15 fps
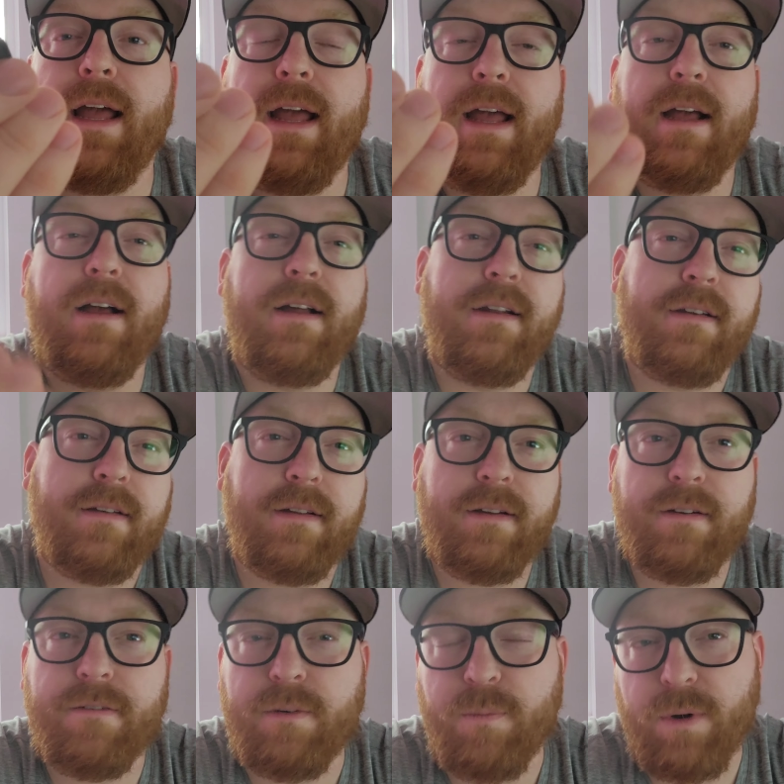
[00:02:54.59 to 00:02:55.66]
and
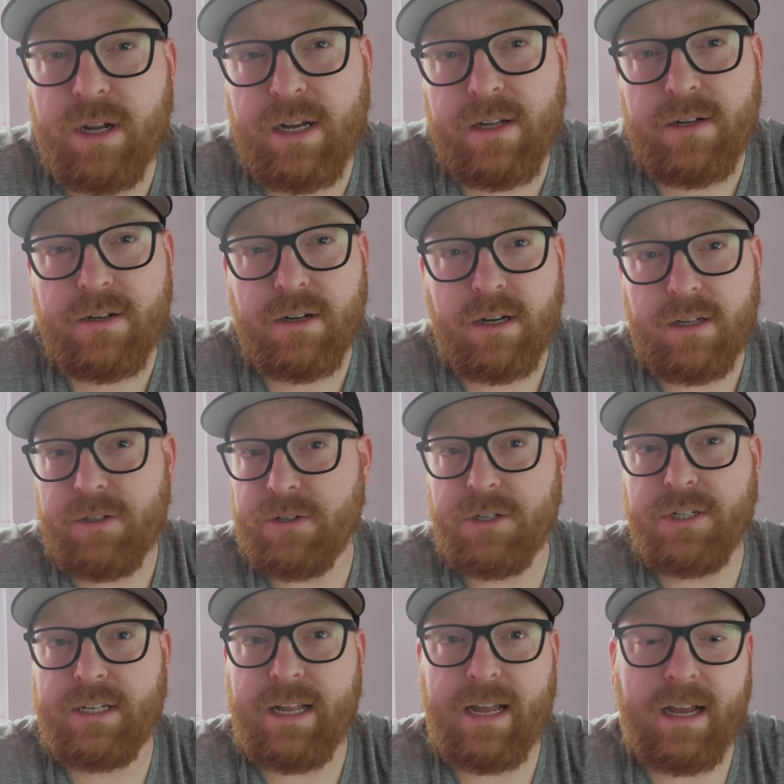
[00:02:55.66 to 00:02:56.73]
from what I
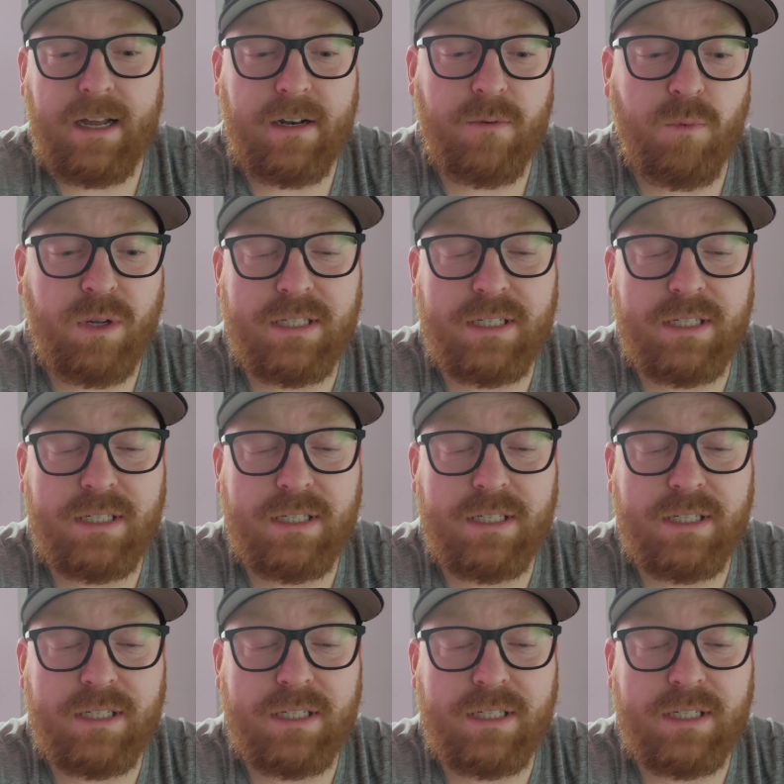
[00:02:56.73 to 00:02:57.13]
understand,